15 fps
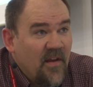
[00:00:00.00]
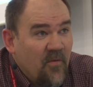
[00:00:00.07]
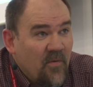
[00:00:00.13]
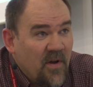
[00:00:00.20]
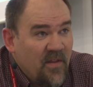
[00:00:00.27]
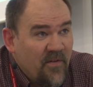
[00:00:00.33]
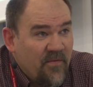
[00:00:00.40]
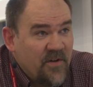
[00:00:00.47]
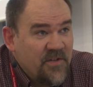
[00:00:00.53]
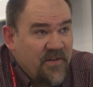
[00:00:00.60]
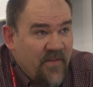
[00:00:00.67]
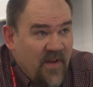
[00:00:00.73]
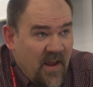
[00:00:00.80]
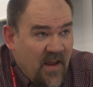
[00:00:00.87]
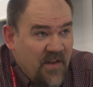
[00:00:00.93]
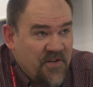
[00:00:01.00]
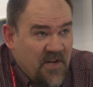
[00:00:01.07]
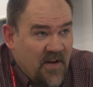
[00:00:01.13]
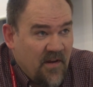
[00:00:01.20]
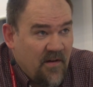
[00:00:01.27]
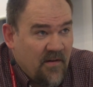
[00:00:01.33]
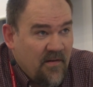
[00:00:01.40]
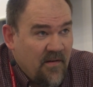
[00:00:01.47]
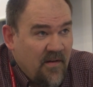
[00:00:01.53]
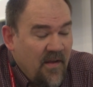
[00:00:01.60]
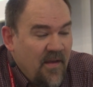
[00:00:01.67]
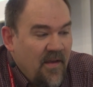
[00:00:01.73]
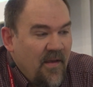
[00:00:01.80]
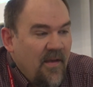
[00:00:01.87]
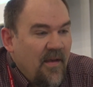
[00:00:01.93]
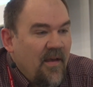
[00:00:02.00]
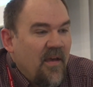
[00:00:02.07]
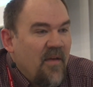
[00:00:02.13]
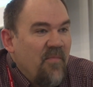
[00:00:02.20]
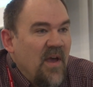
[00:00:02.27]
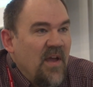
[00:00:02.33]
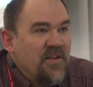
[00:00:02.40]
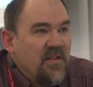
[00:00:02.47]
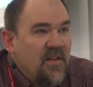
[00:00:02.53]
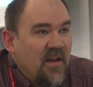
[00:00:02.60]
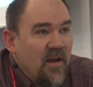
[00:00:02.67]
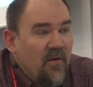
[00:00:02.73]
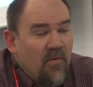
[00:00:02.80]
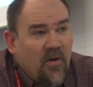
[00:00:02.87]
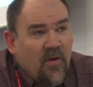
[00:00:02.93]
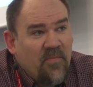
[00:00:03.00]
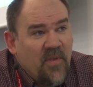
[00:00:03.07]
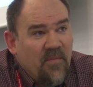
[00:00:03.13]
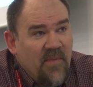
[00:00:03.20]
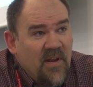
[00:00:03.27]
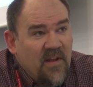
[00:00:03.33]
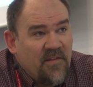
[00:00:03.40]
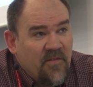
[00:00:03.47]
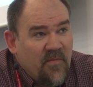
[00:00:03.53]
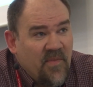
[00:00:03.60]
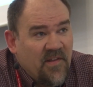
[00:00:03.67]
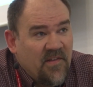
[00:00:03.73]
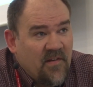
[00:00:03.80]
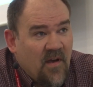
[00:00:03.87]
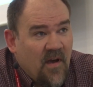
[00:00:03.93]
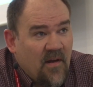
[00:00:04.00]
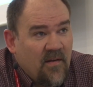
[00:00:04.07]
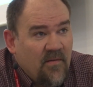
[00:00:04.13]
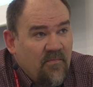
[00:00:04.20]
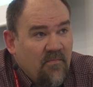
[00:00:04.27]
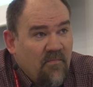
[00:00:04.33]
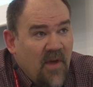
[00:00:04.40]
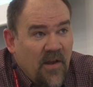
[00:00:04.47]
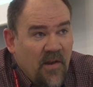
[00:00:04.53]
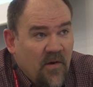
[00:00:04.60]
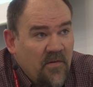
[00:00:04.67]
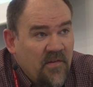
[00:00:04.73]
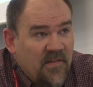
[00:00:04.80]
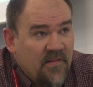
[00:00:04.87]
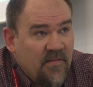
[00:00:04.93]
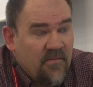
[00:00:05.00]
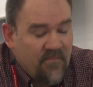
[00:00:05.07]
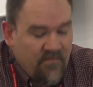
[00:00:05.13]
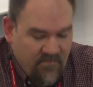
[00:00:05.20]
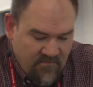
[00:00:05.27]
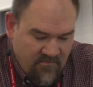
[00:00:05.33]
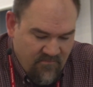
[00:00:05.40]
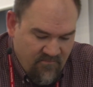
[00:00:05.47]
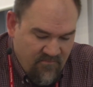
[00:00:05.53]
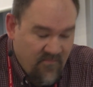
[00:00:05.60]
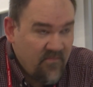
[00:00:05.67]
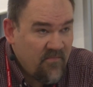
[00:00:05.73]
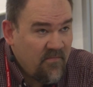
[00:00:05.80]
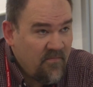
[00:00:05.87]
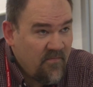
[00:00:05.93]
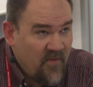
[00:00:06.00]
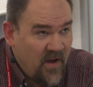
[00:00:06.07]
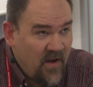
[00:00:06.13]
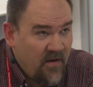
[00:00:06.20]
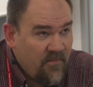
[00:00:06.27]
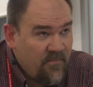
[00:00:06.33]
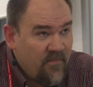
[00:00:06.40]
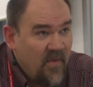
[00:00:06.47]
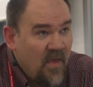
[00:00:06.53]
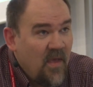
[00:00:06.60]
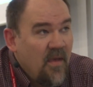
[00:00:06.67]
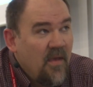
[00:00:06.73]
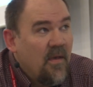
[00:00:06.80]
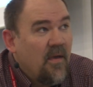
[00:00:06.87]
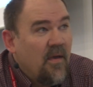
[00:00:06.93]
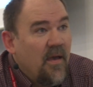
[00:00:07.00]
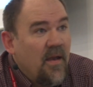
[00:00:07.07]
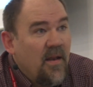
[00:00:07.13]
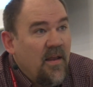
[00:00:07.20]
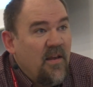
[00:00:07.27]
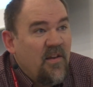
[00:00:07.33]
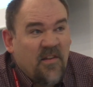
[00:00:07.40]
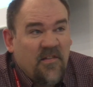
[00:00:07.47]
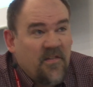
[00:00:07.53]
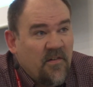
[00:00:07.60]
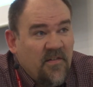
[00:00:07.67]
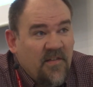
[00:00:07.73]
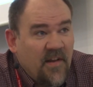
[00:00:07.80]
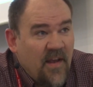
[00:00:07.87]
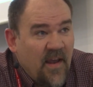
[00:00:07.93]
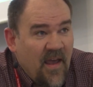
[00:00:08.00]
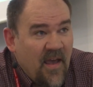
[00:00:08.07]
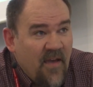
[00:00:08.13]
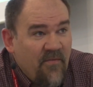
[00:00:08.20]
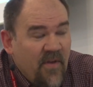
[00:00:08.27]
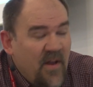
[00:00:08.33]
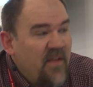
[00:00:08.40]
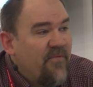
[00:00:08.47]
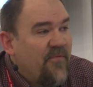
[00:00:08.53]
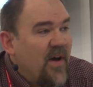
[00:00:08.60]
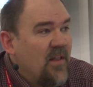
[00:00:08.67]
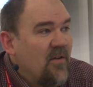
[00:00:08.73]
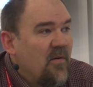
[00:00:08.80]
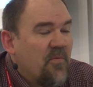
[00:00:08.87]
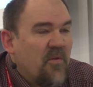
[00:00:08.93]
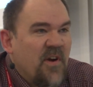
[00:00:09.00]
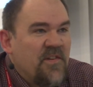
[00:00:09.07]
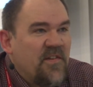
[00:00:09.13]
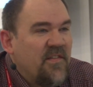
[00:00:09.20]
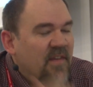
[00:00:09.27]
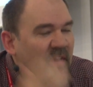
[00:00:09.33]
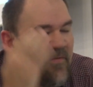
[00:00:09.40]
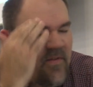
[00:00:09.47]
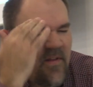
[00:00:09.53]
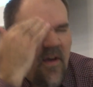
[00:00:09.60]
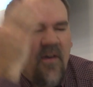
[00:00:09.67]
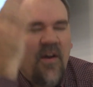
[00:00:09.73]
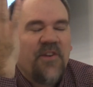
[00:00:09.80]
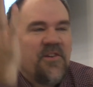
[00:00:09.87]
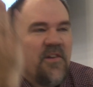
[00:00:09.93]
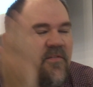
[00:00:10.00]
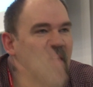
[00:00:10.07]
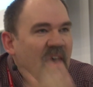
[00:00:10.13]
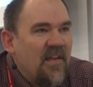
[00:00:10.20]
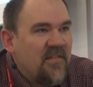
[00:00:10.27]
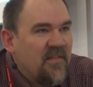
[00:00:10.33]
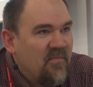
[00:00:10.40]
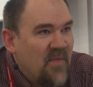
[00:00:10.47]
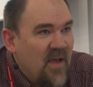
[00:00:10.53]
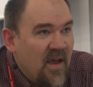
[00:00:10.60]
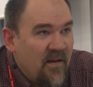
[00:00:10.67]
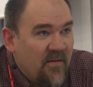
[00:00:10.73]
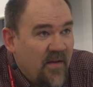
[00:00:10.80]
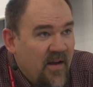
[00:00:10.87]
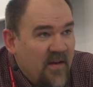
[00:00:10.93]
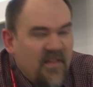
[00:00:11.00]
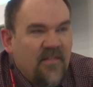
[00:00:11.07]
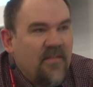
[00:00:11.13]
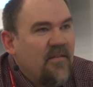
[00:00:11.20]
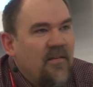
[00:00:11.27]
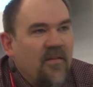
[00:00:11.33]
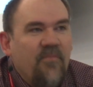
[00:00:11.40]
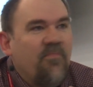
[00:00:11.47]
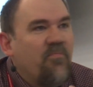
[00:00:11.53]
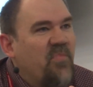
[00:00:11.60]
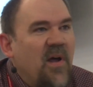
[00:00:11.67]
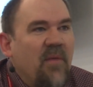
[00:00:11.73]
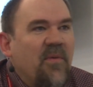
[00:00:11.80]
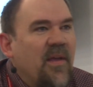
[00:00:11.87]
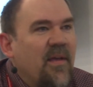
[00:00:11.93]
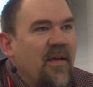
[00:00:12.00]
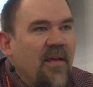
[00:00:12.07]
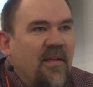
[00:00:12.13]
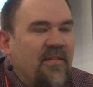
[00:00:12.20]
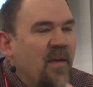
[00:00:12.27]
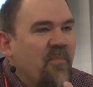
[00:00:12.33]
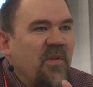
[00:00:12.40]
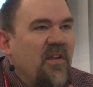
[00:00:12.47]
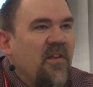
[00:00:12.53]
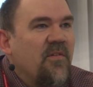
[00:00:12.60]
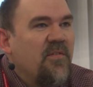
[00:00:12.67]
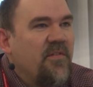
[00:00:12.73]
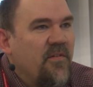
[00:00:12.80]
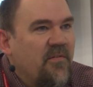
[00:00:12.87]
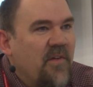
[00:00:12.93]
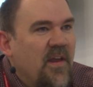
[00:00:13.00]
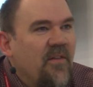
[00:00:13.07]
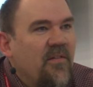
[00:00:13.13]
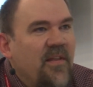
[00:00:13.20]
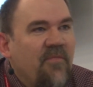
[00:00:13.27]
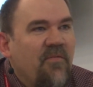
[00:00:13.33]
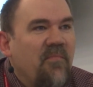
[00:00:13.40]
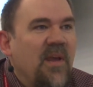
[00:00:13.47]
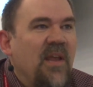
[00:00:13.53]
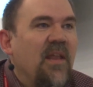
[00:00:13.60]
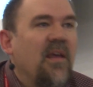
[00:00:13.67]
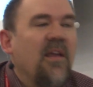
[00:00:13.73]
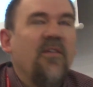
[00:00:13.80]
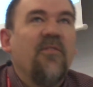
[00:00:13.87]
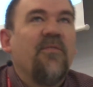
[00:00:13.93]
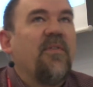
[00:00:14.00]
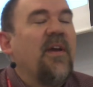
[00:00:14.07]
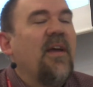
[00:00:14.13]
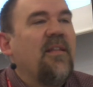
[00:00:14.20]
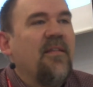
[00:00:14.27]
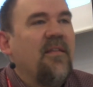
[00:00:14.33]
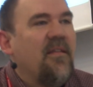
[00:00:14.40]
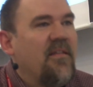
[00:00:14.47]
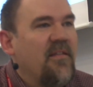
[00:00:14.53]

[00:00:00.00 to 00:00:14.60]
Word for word: like we're on the verge of a handshake. Imagine that I wrote up the minutes from this talk. My notes, right here. Right. Any concerns that I have, any follow-up questions like, oh, I should have asked him that, right? You probably, that's happened to you too, right? You leave a meeting, you forget,